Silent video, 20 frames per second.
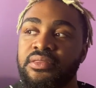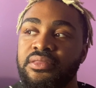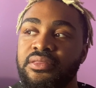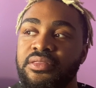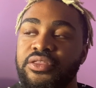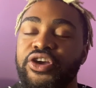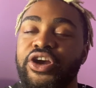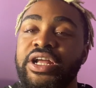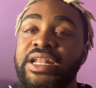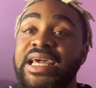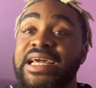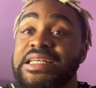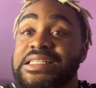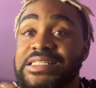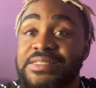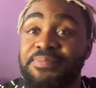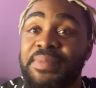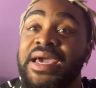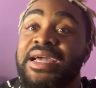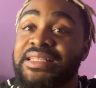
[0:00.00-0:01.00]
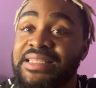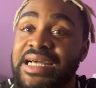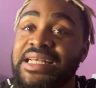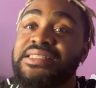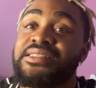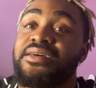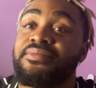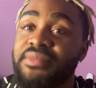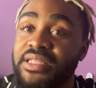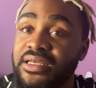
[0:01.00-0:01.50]
You're gonna expect that
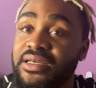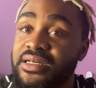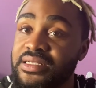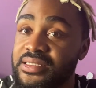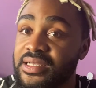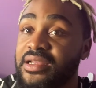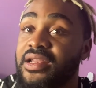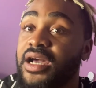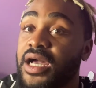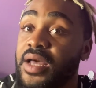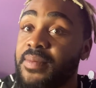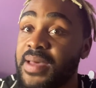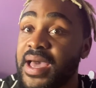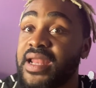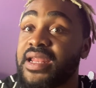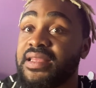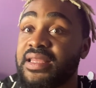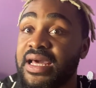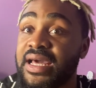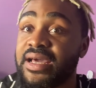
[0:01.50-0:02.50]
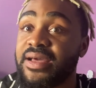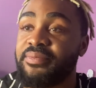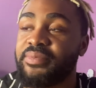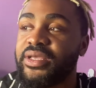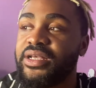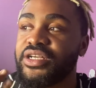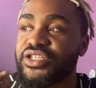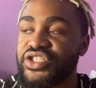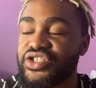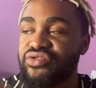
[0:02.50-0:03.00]
something good's gonna come out of that
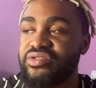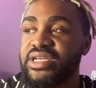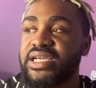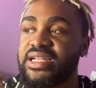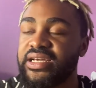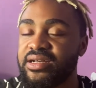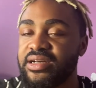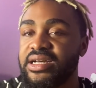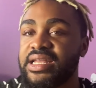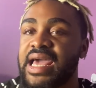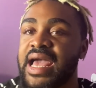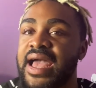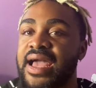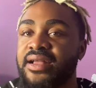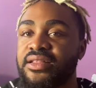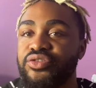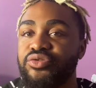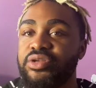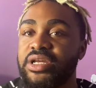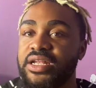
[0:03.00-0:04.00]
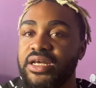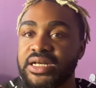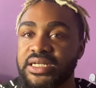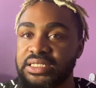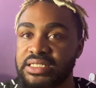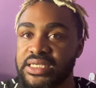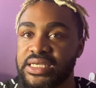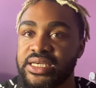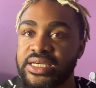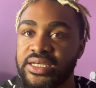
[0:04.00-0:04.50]
because you did a good act, you did a good
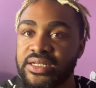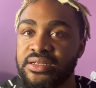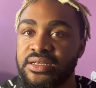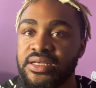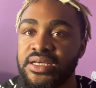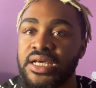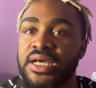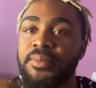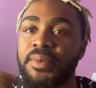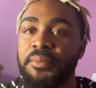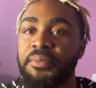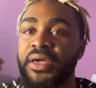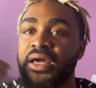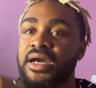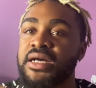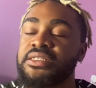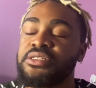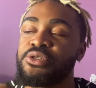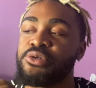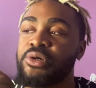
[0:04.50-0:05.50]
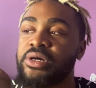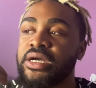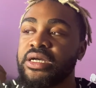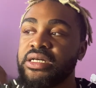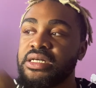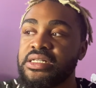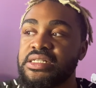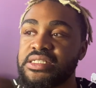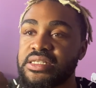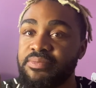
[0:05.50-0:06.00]
deed. But because you are a
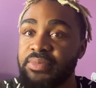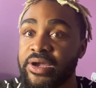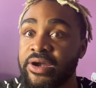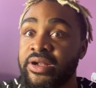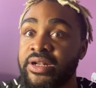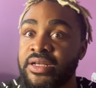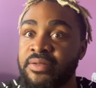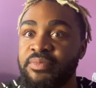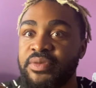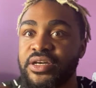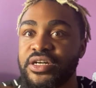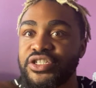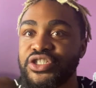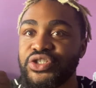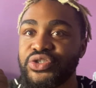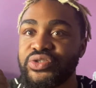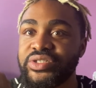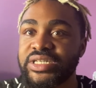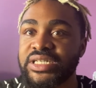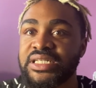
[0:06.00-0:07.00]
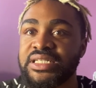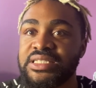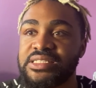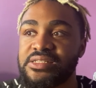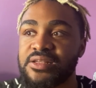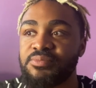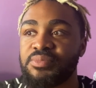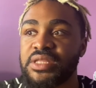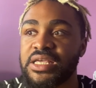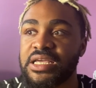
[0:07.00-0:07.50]
good Samaritan, because you did
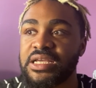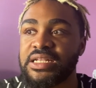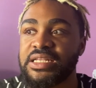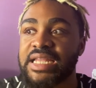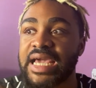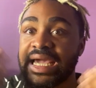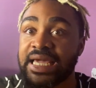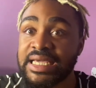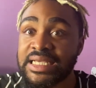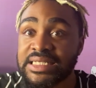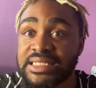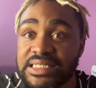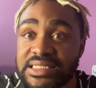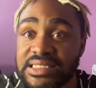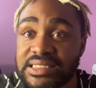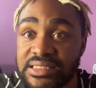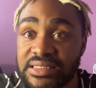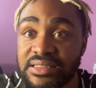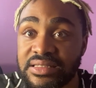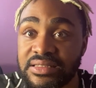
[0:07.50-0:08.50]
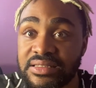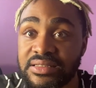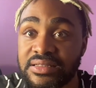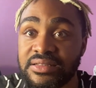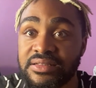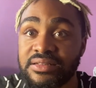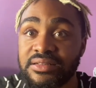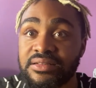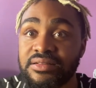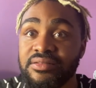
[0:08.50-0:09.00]
something nice
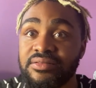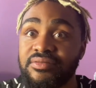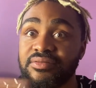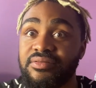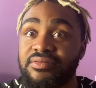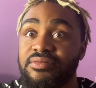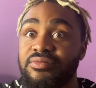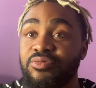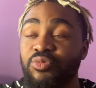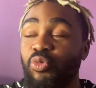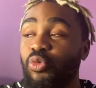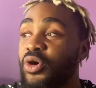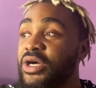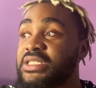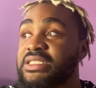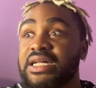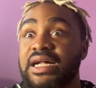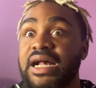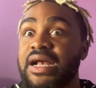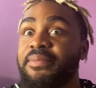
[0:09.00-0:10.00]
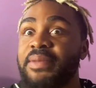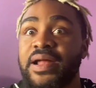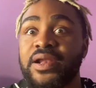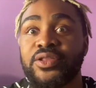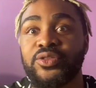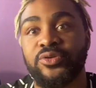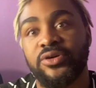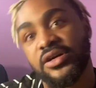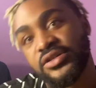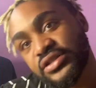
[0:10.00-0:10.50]
one time out of
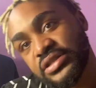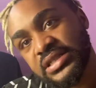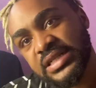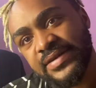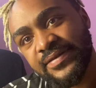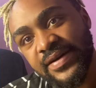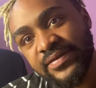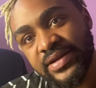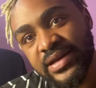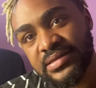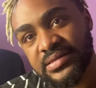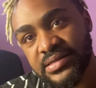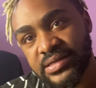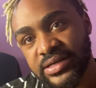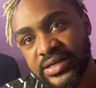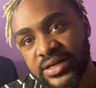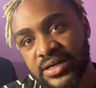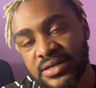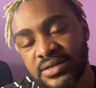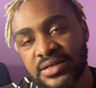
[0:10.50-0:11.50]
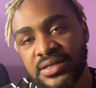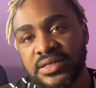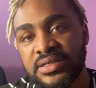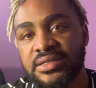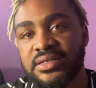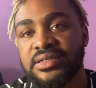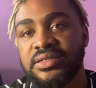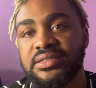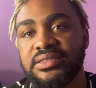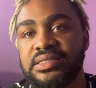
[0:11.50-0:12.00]
365 days of the year,
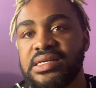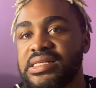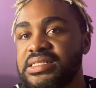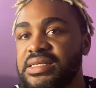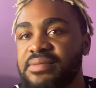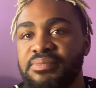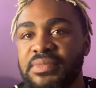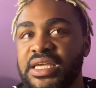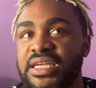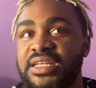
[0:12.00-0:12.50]
doesn't